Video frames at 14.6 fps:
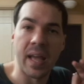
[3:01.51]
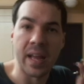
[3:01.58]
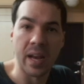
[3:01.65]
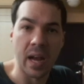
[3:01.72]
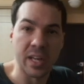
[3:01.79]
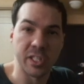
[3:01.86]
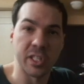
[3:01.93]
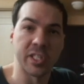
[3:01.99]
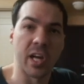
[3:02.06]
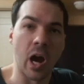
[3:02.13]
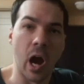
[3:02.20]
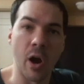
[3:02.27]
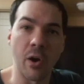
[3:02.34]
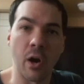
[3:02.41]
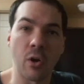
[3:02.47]
and
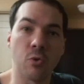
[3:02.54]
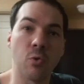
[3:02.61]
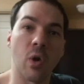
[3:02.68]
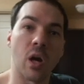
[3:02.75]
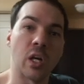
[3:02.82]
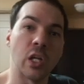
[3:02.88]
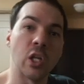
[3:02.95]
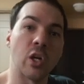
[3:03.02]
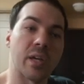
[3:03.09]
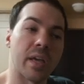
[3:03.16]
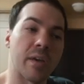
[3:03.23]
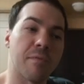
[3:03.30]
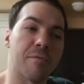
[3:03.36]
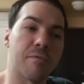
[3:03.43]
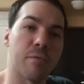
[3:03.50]
Ashitaro, who are
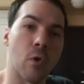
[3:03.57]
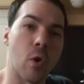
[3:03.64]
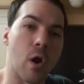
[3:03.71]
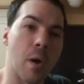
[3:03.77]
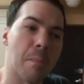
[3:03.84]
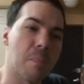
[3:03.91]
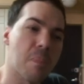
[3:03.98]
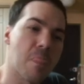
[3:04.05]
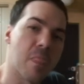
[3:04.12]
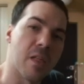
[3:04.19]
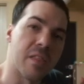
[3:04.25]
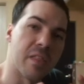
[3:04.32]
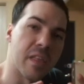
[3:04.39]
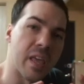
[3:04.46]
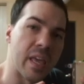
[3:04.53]
looking for
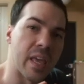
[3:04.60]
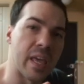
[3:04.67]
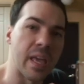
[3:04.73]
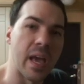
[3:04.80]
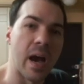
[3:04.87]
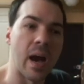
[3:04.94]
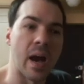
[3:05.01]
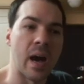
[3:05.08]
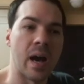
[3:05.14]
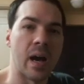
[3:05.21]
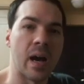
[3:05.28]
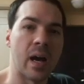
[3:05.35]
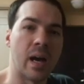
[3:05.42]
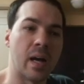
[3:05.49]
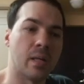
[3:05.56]
the
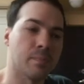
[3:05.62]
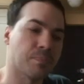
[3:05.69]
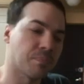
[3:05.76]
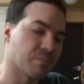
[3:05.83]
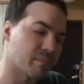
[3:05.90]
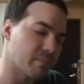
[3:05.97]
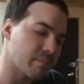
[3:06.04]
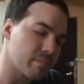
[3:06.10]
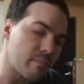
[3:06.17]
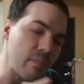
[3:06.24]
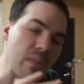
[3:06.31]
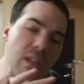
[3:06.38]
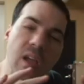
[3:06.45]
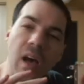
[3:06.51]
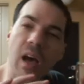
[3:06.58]

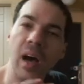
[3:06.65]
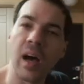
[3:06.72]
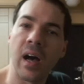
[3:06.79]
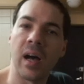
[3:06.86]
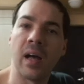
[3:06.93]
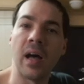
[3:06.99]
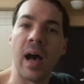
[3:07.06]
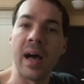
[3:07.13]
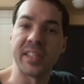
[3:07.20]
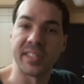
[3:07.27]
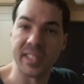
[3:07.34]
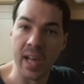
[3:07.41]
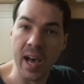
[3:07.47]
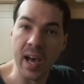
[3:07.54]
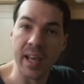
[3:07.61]

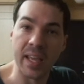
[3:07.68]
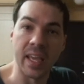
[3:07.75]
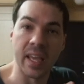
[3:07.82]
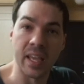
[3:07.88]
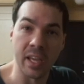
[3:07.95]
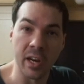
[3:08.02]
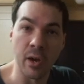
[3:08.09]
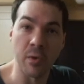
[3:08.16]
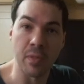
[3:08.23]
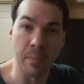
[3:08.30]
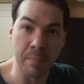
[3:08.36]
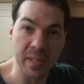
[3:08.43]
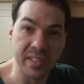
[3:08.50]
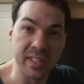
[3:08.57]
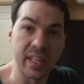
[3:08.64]
Asahi, you know, the
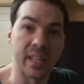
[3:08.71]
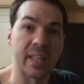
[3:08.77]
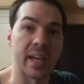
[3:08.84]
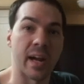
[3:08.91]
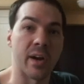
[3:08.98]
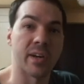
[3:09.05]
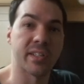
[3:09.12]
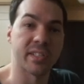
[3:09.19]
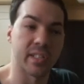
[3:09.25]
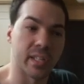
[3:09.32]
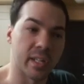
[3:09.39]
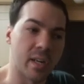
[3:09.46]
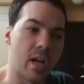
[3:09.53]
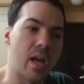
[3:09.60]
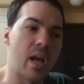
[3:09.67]
missing
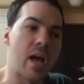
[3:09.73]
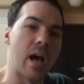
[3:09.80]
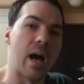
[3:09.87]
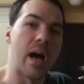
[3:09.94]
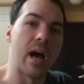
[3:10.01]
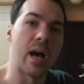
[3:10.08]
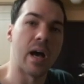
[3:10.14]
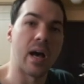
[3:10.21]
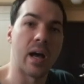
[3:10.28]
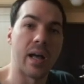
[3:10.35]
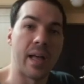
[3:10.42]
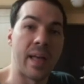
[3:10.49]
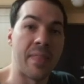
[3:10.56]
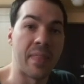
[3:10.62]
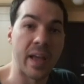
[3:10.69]
character.
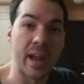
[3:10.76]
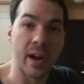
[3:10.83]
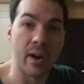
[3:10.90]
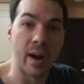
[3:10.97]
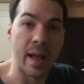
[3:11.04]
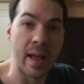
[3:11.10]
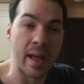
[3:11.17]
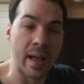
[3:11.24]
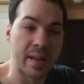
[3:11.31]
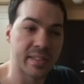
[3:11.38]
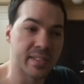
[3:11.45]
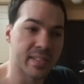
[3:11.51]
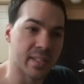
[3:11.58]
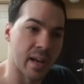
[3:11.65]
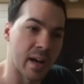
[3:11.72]
And they're
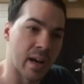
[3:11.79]
at